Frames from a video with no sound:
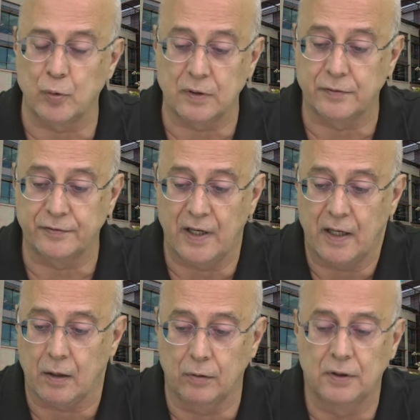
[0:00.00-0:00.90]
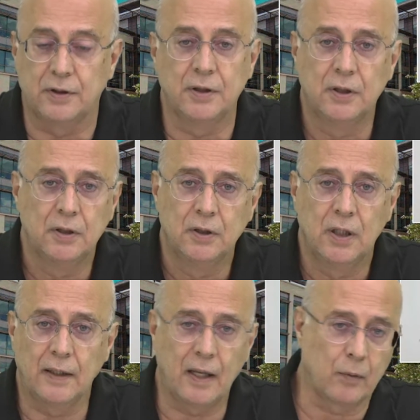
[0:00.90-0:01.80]
what's very good,
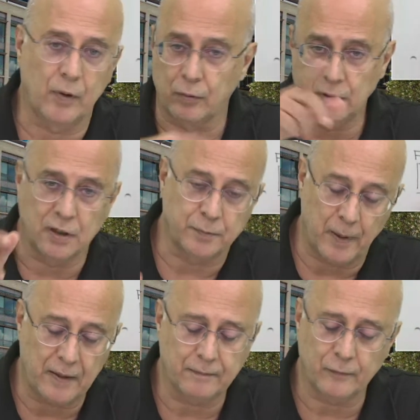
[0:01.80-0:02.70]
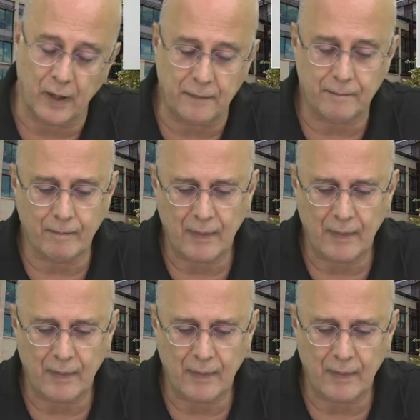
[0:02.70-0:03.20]
and then we could explain, right?